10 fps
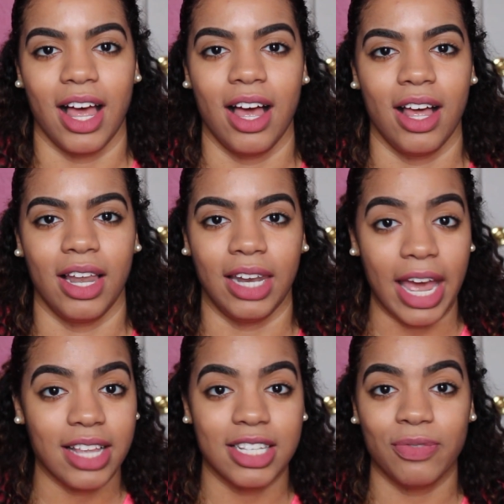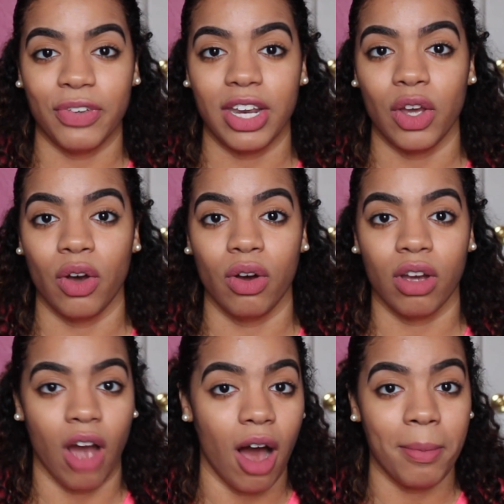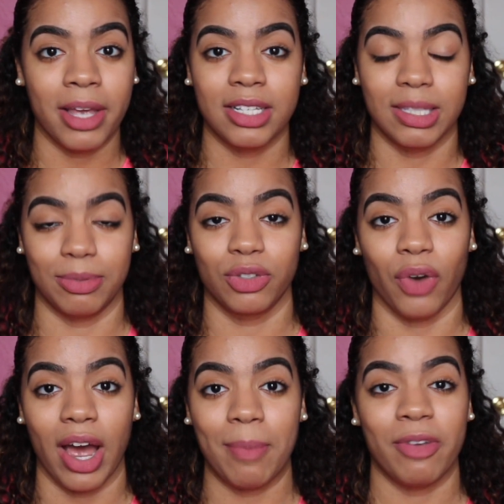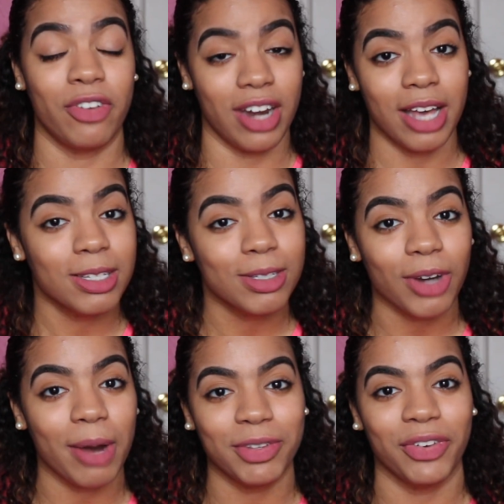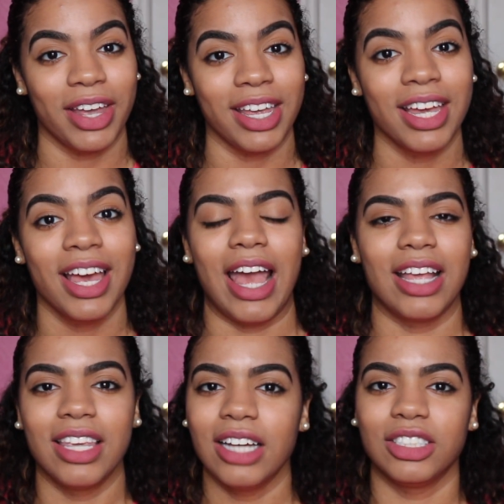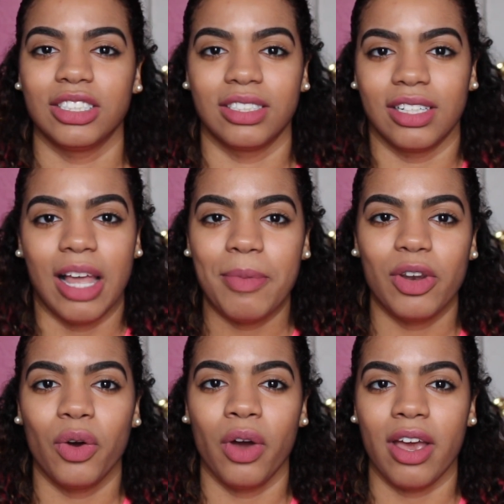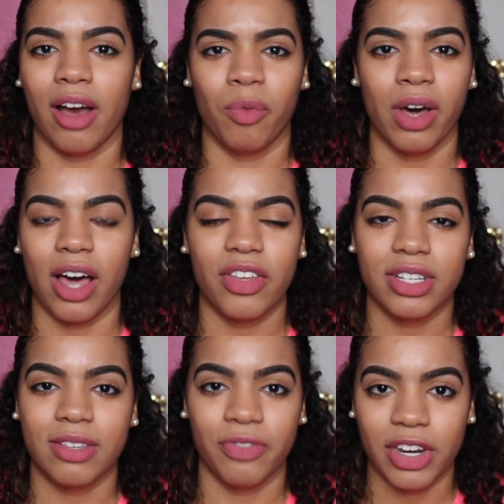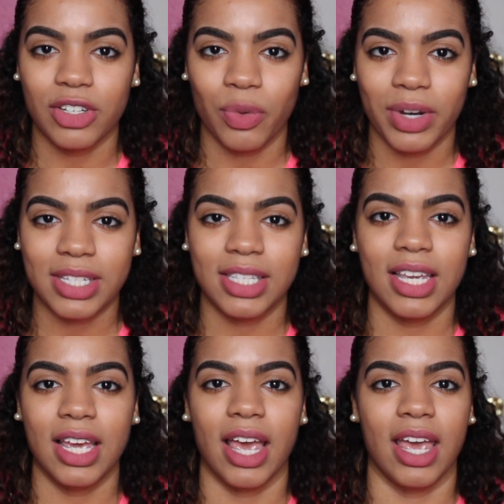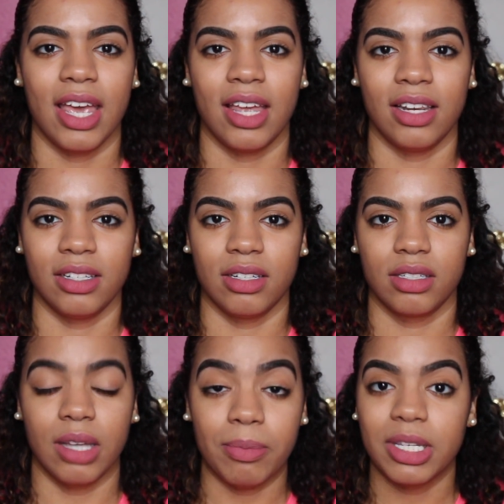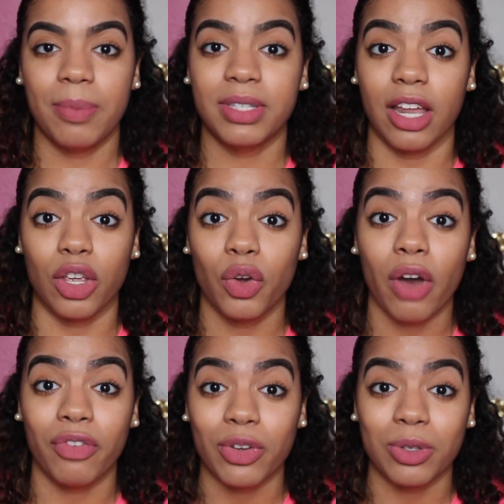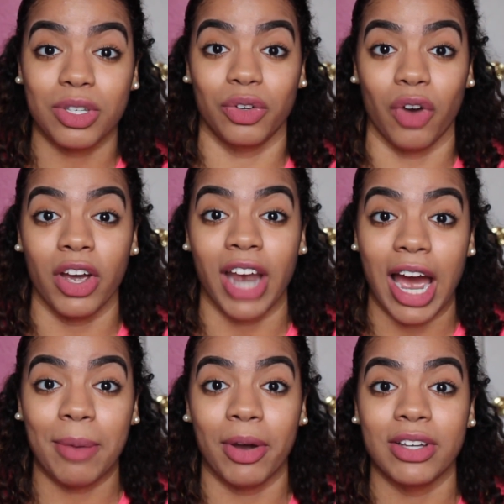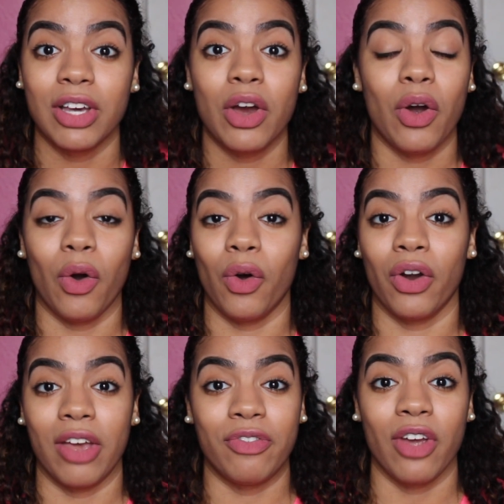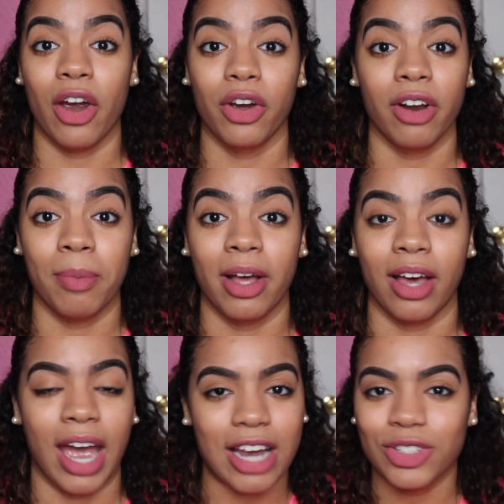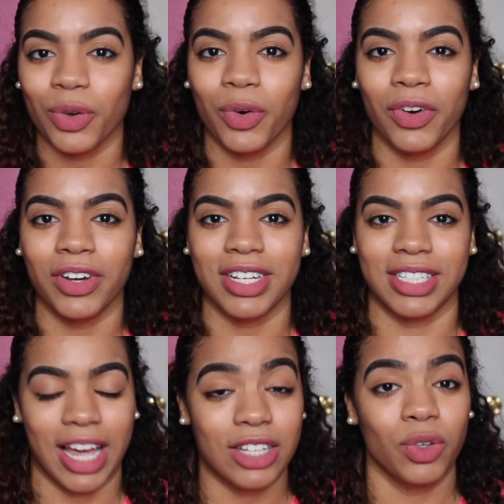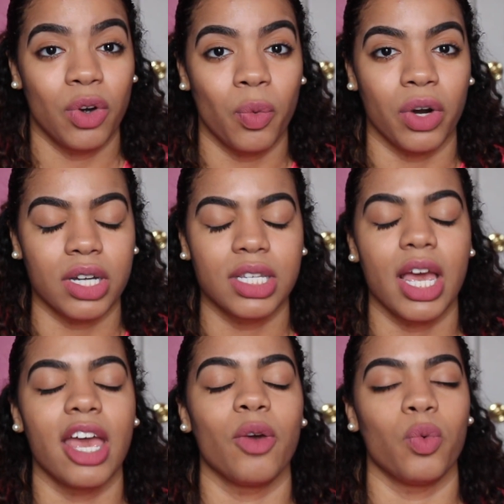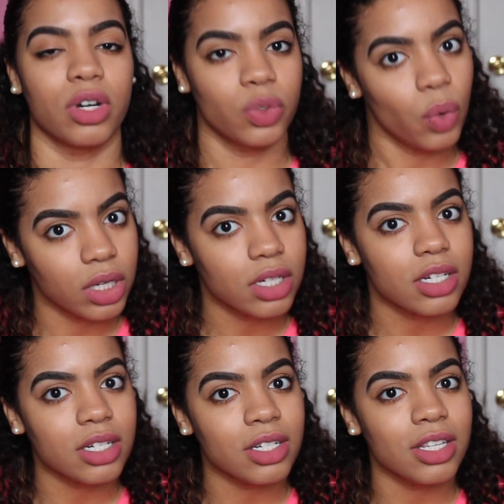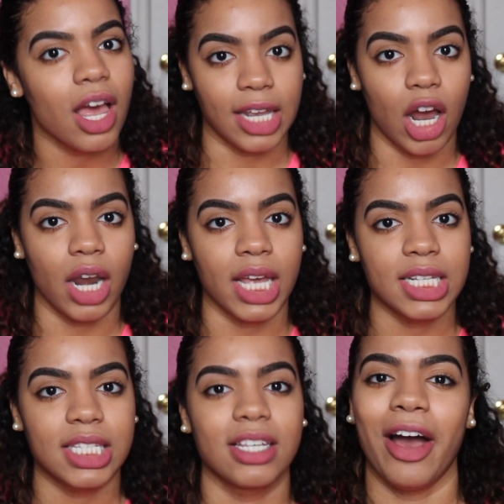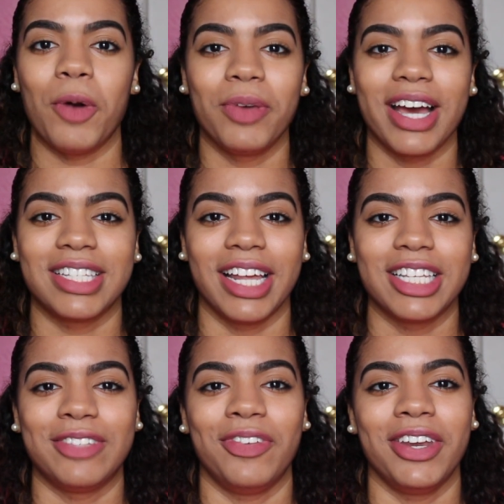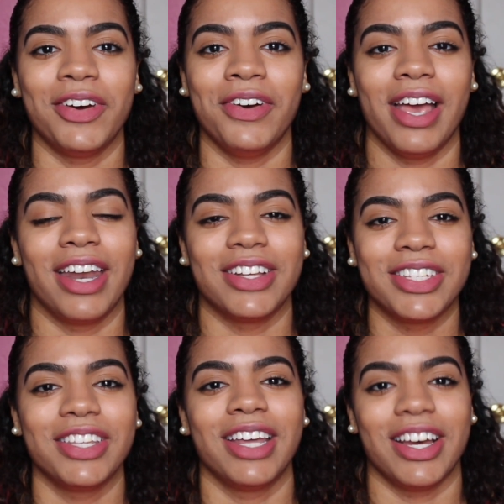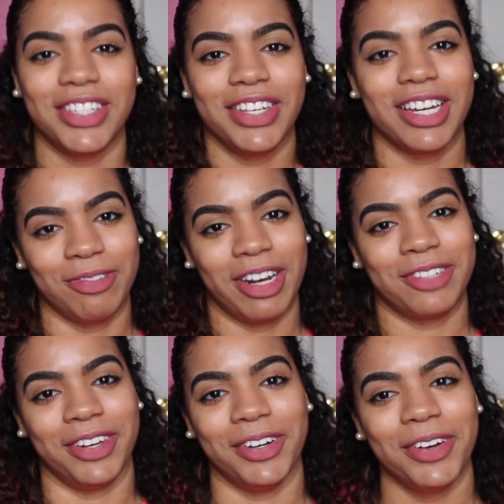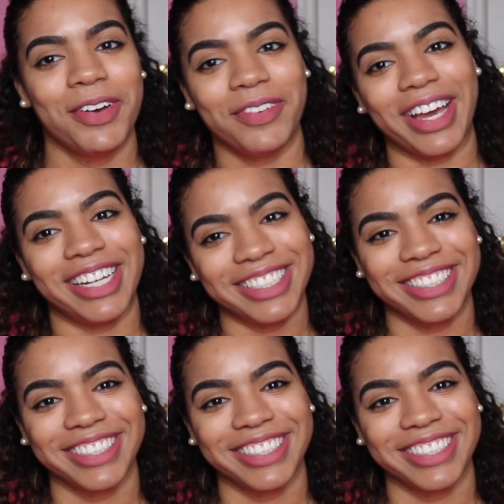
Like this video, comment, subscribe if you're not subscribed already, and yeah, just let me know what other videos you want to see and some tips that you have used to grow your eyebrows, or if you heard about castor oil, because castor oil works. It works wonders. Get on it. I hope you guys liked this video, and until then, I'll see you guys in my next video. Bye guys.